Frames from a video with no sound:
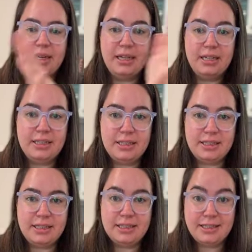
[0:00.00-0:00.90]

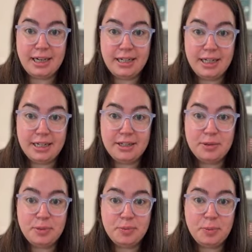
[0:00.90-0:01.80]
is
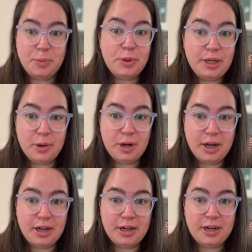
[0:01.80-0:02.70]
signing
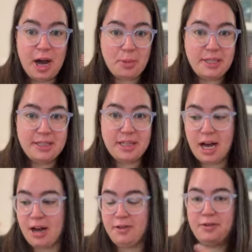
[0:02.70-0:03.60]
pre-order copies
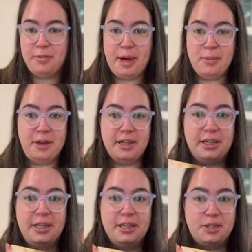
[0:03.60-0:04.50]
of my
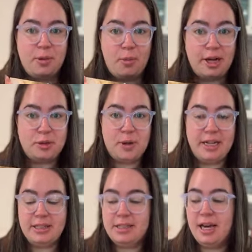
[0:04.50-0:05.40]
book, Small Batch
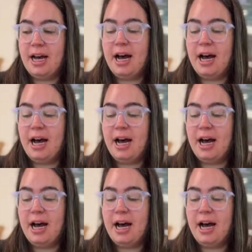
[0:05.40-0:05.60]
Breads.